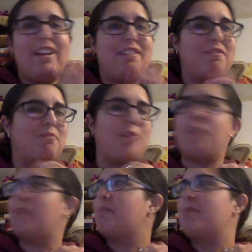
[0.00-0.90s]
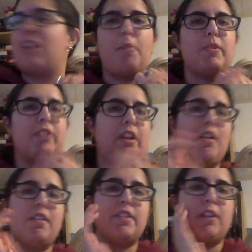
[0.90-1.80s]
and rather terrible day
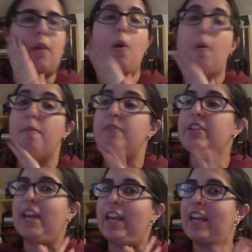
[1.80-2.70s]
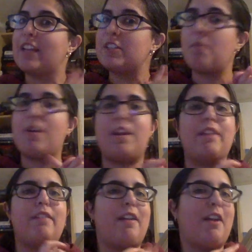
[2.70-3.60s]
here, so hopefully I can get some reading
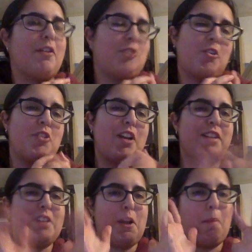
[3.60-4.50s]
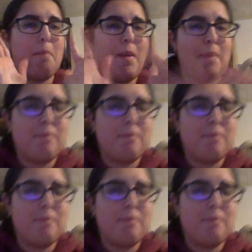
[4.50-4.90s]
done, and I'll talk to you guys later. Bye.